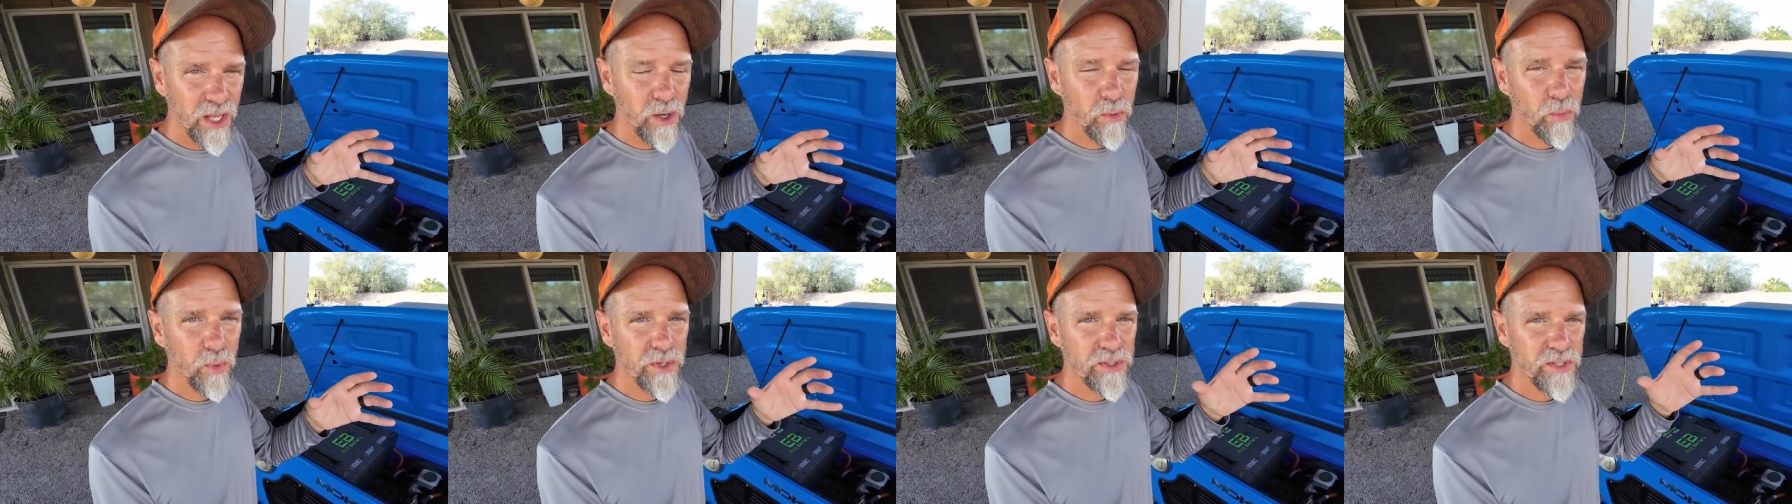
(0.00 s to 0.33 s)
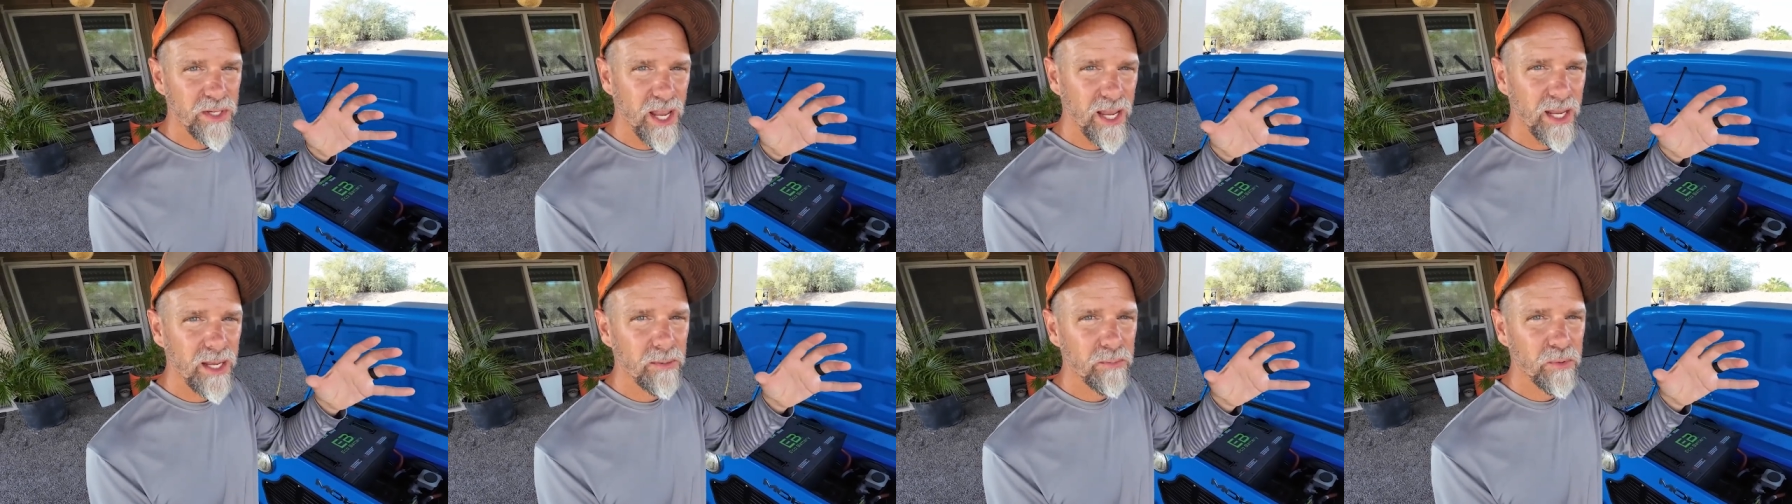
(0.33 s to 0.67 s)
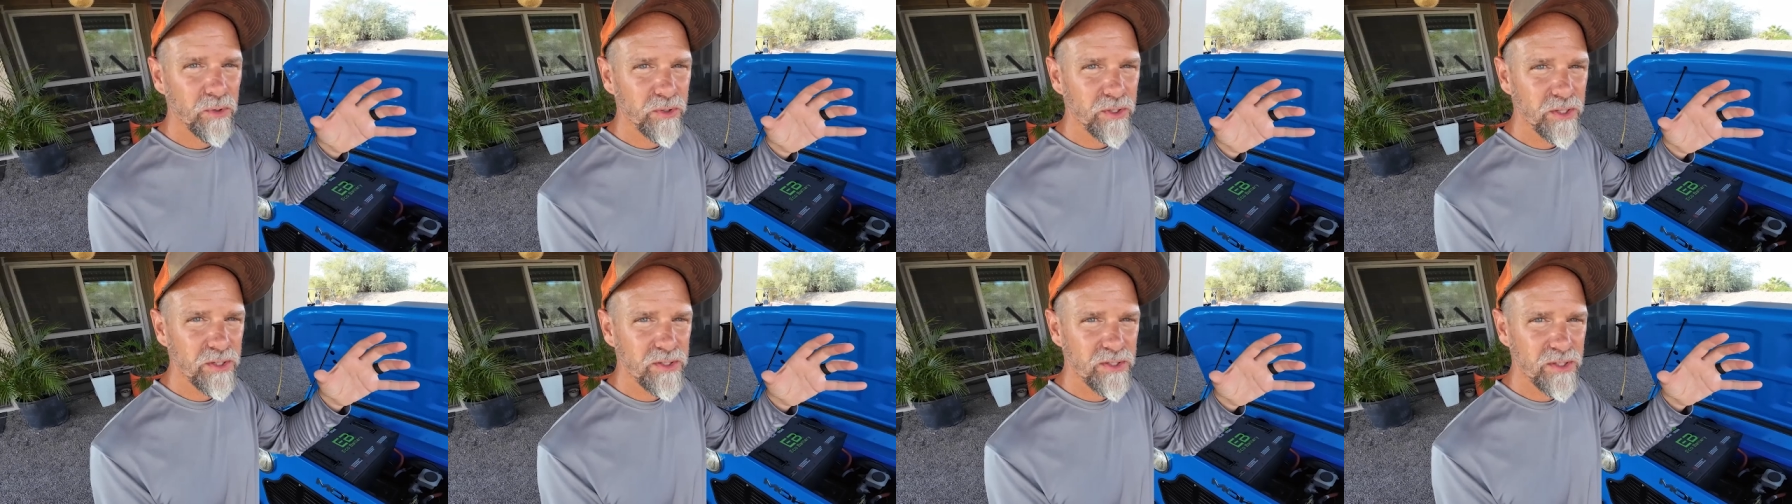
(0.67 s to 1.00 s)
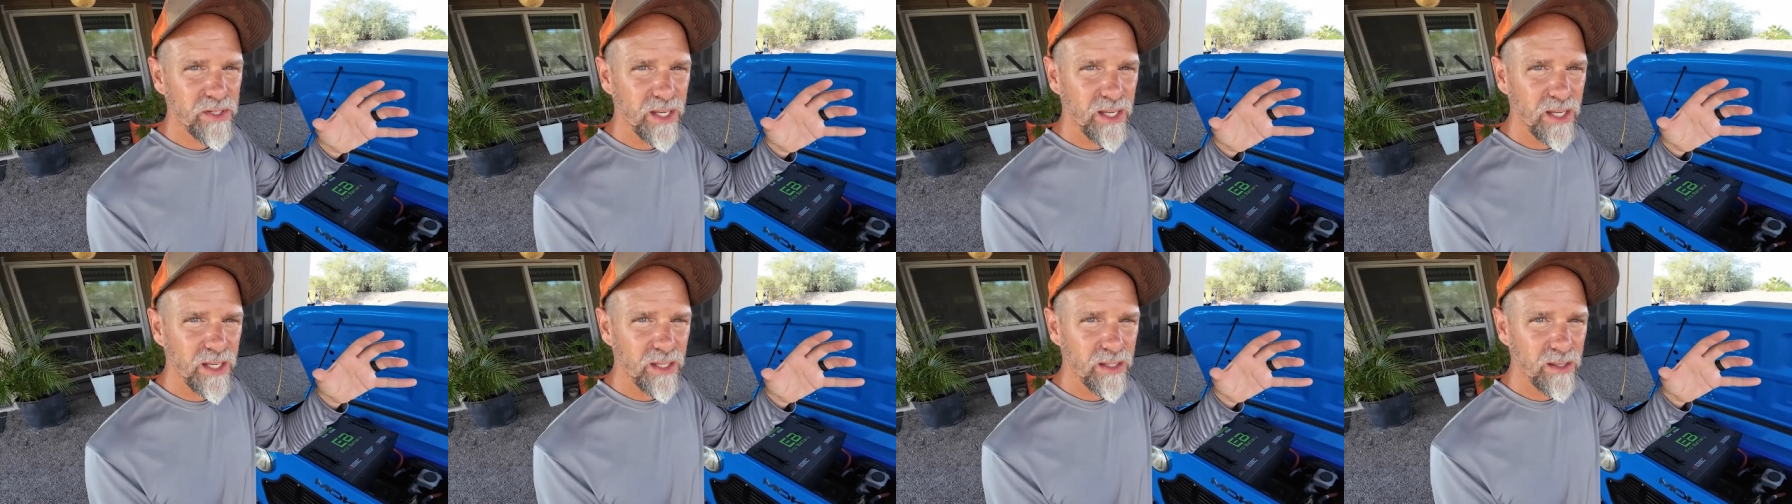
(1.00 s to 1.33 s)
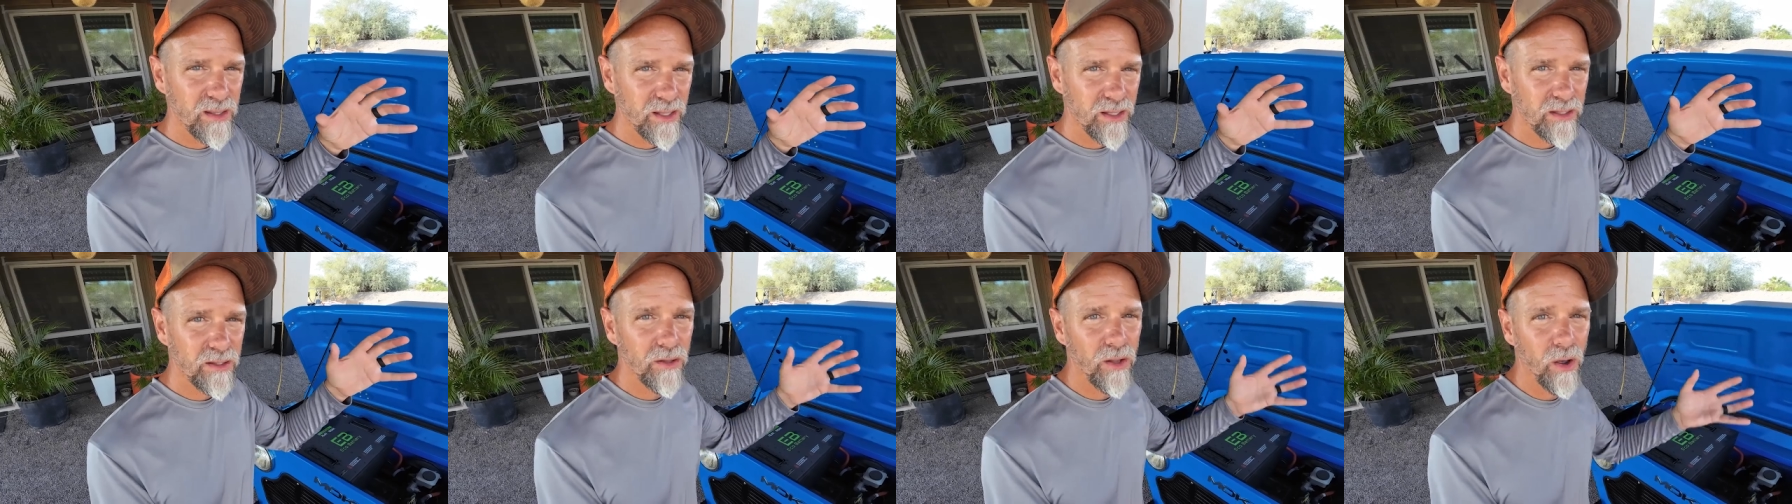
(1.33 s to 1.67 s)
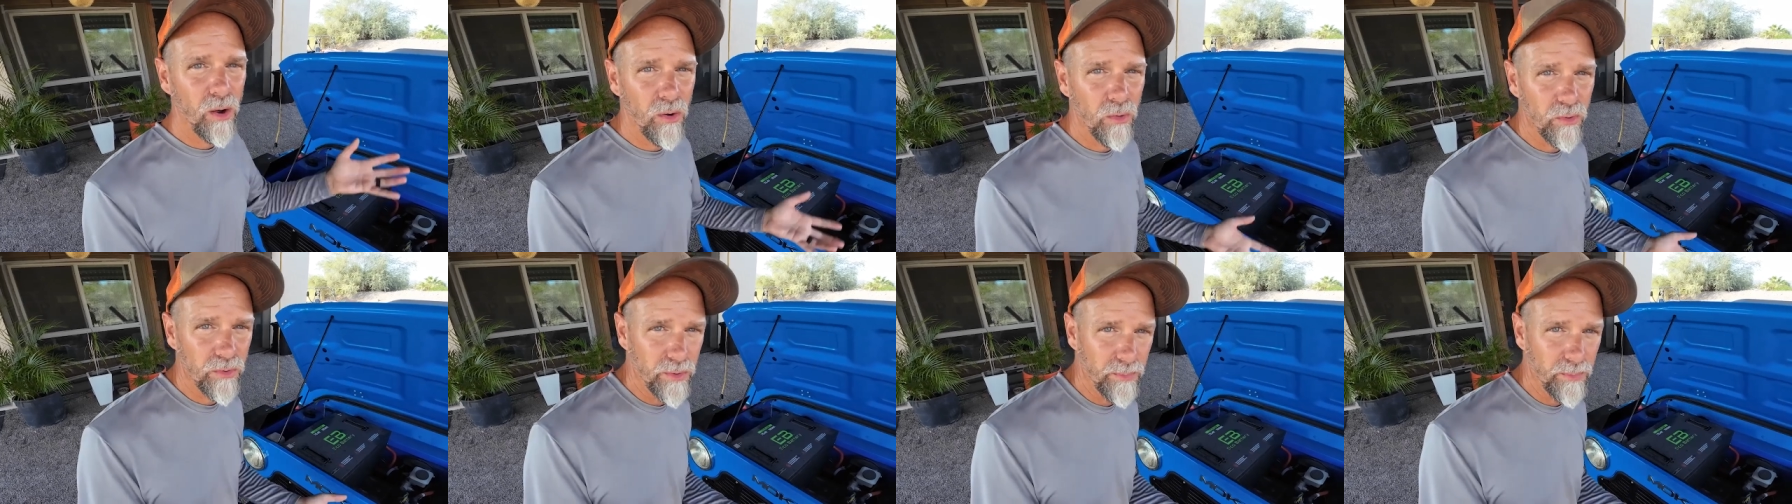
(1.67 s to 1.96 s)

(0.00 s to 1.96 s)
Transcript: it was able to see that no,